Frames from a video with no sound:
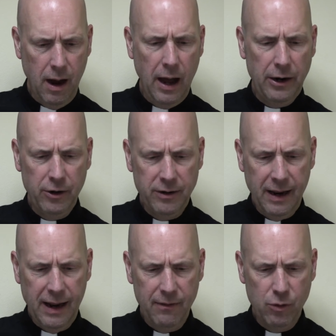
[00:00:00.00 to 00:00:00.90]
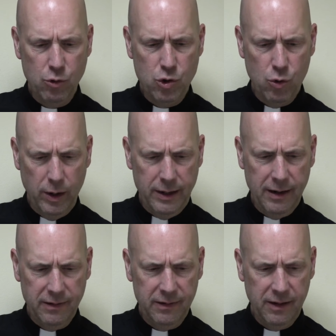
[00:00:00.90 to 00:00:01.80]
honored to have you join
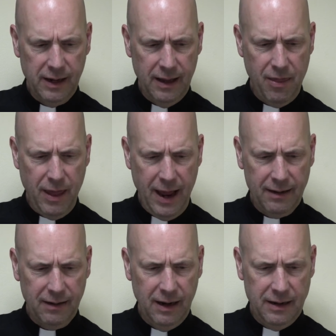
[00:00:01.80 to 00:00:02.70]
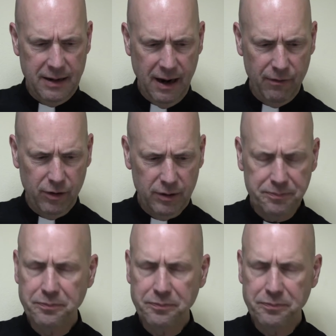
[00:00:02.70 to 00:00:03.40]
us in that endeavor